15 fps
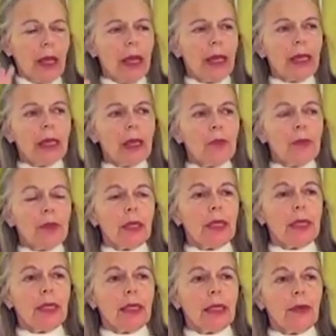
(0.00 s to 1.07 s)
and
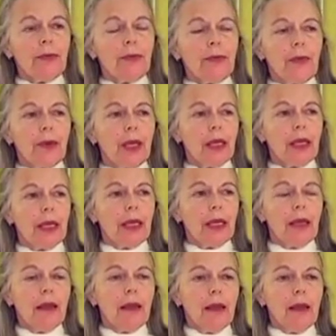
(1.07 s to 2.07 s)
completely free.